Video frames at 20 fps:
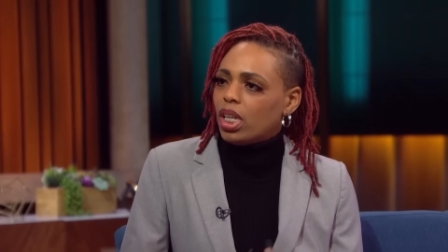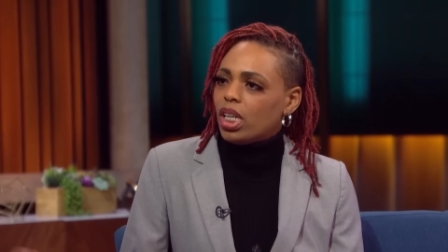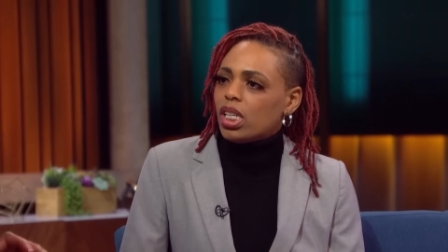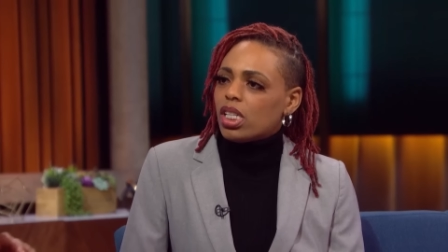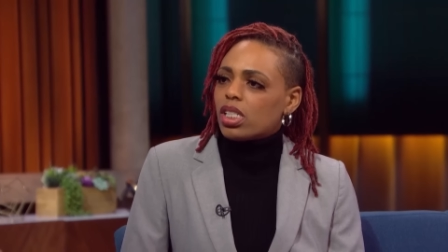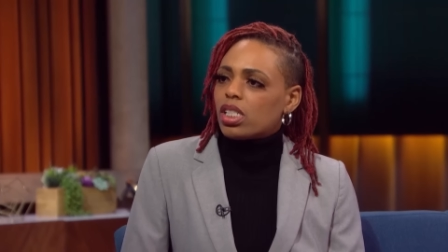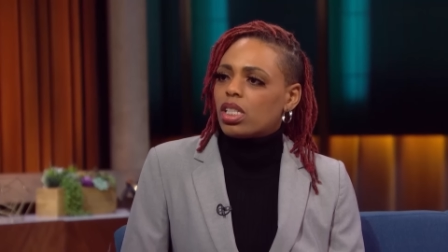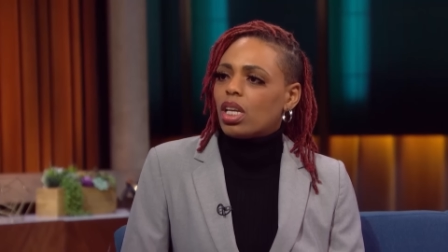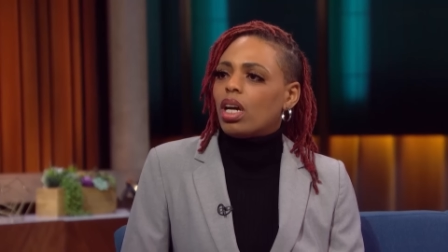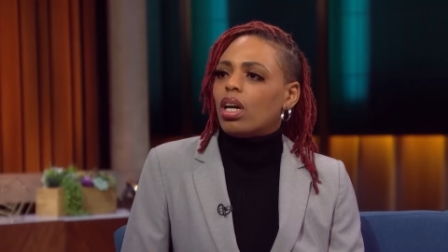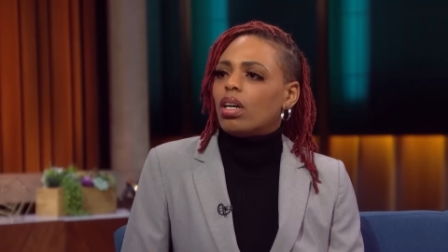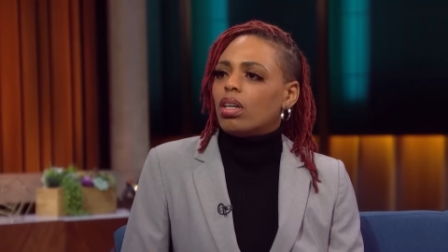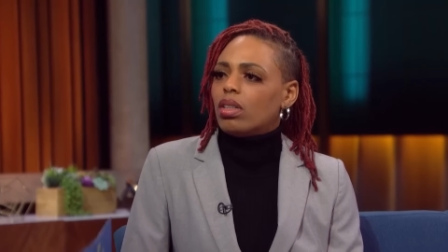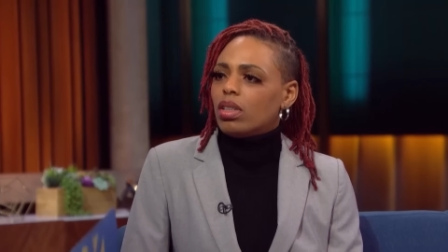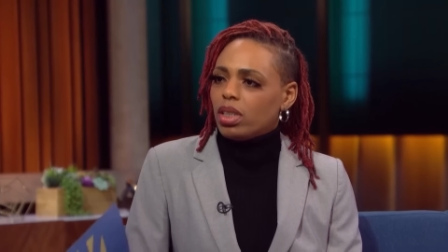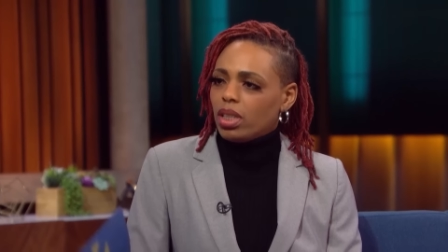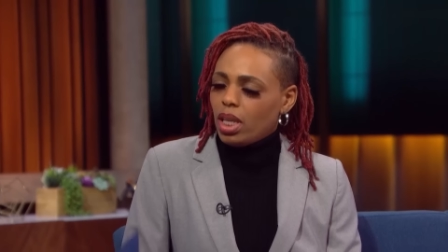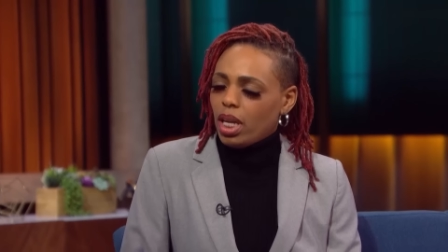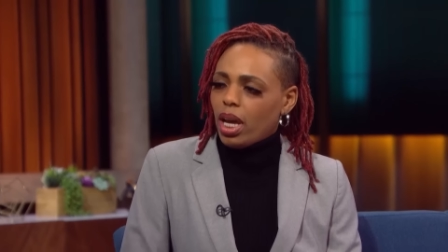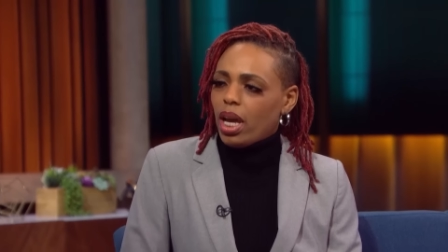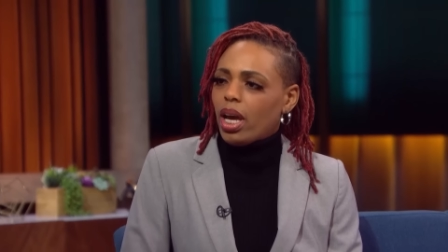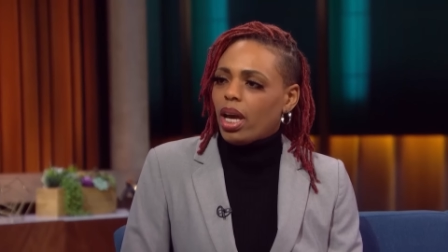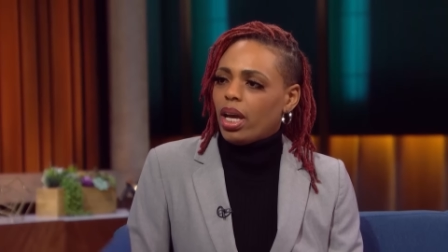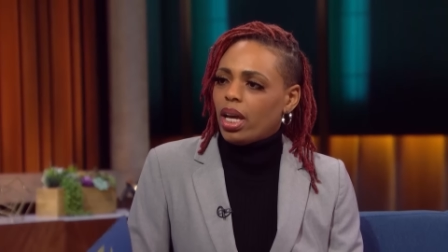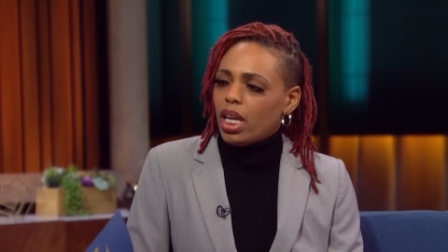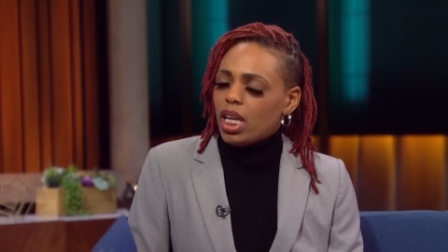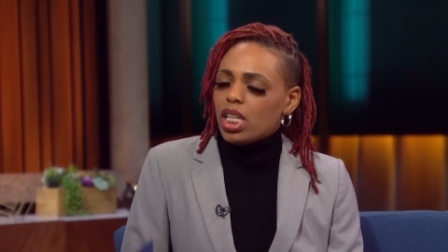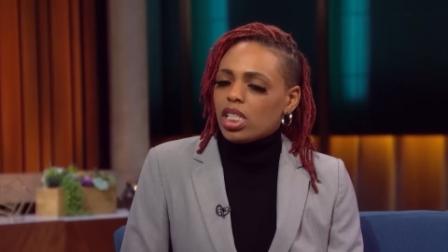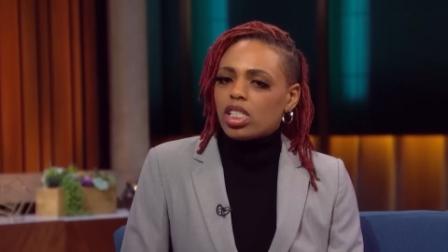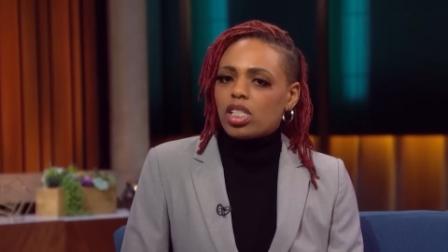Good. So, yeah.
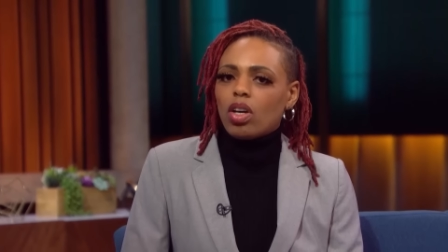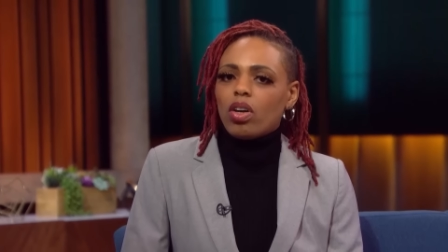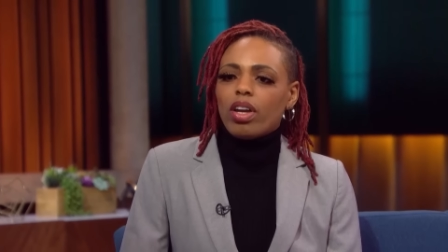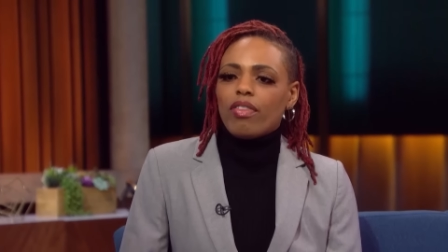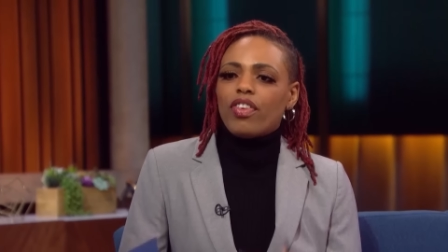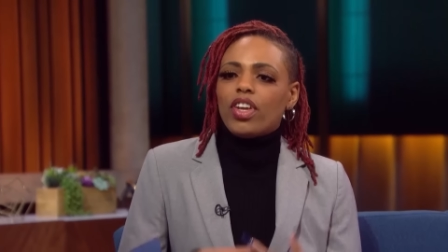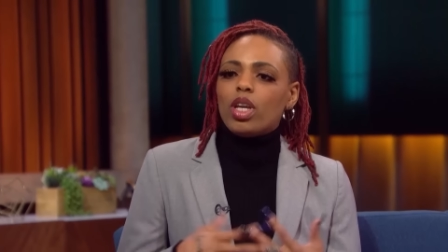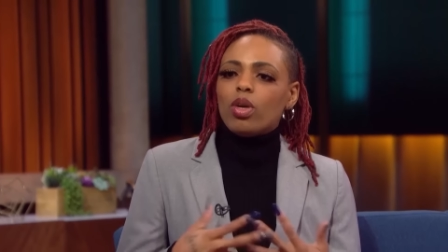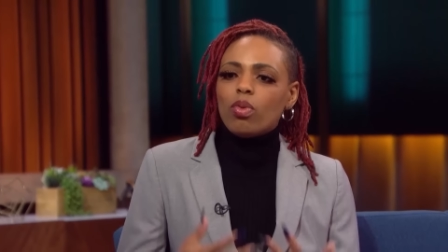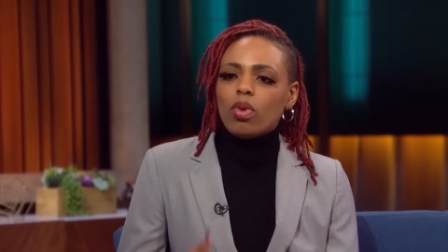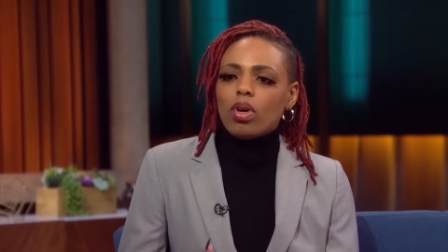So if he